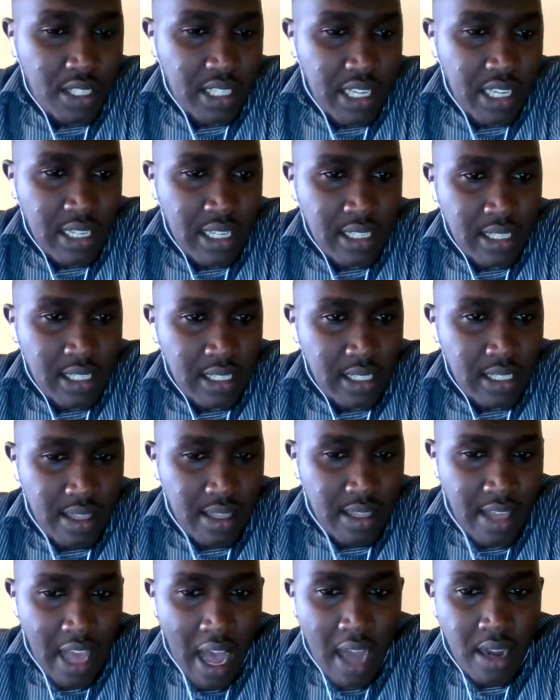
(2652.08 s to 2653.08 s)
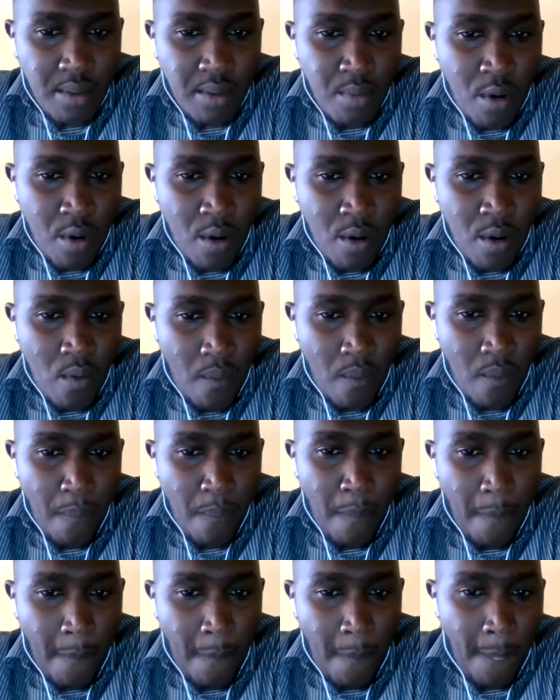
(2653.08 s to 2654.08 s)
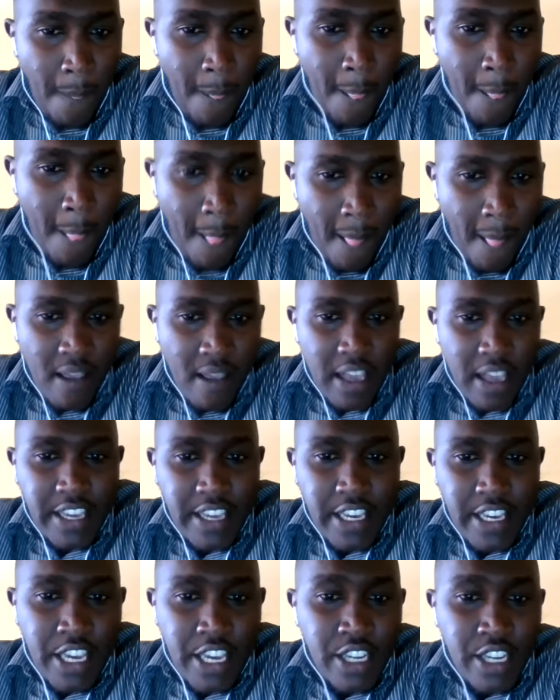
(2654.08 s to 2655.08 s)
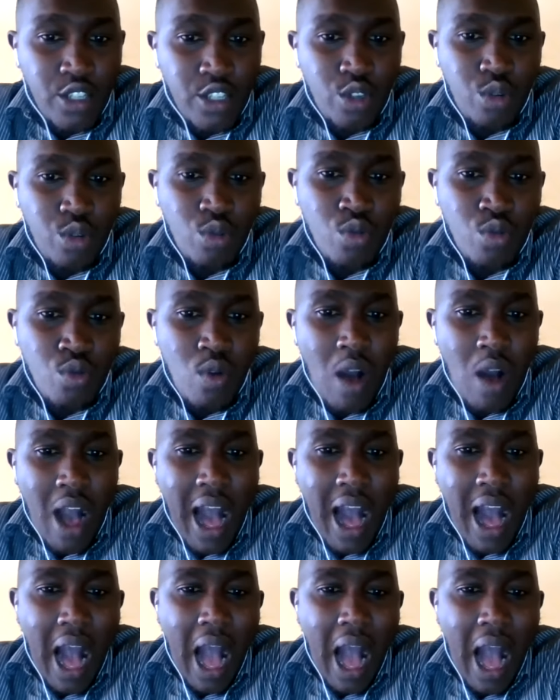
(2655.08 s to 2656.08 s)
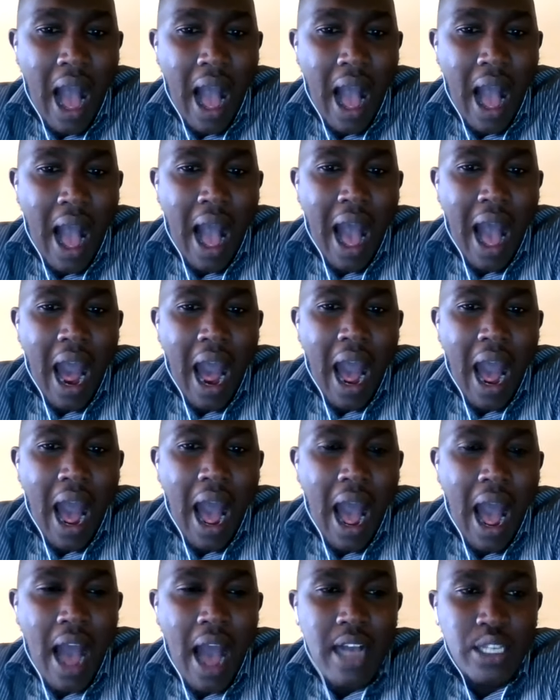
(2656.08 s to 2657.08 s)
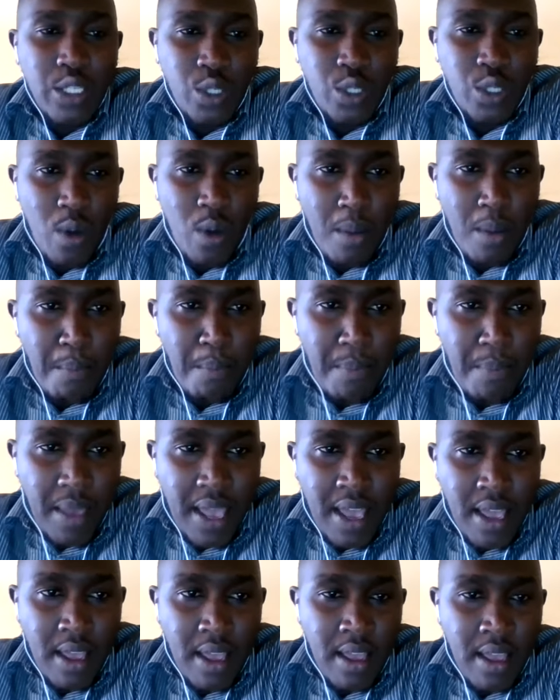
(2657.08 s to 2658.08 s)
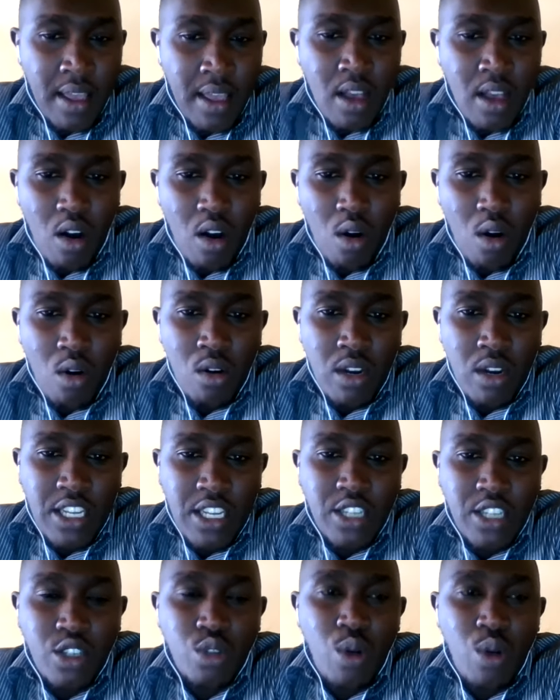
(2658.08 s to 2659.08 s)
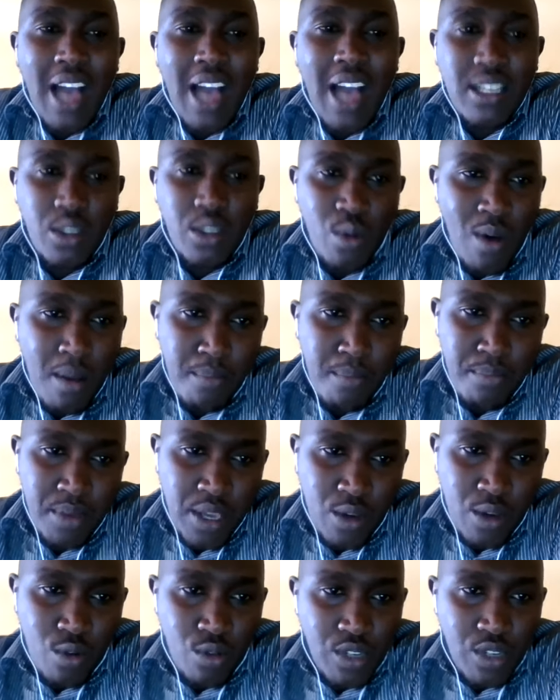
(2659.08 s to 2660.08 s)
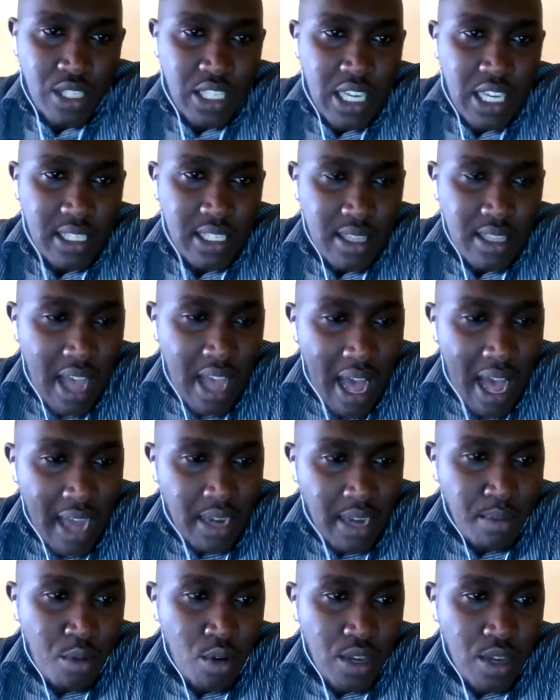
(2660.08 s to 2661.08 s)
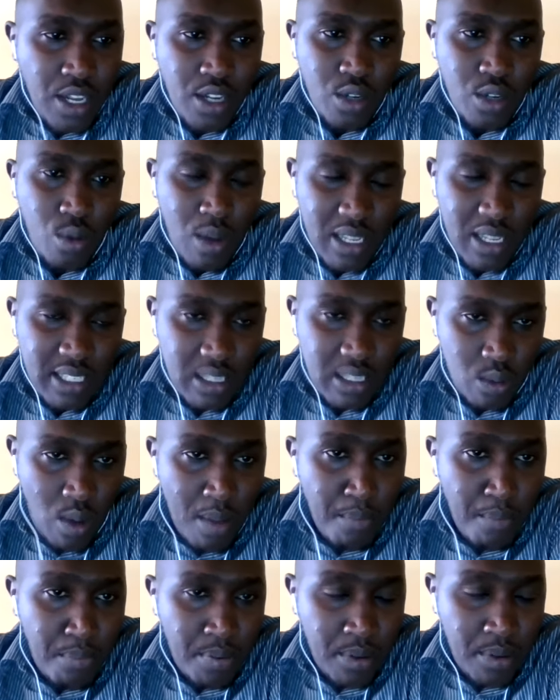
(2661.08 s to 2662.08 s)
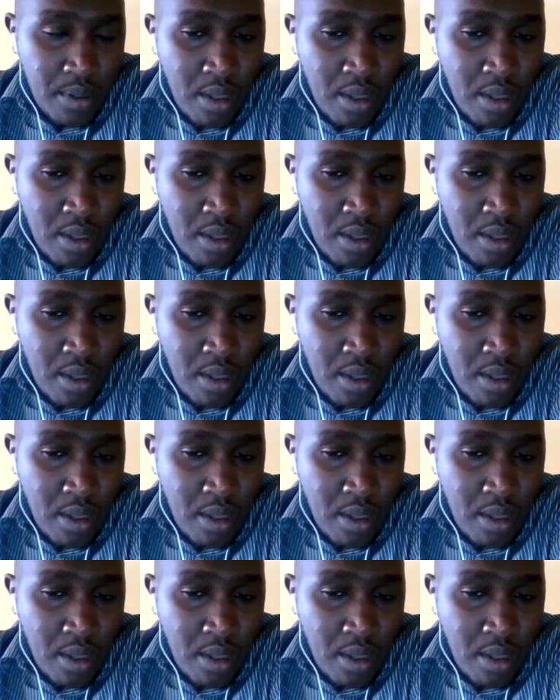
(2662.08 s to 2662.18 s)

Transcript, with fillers: chase the animal into swampy or into a swamp. He could chase the animal into a swamp,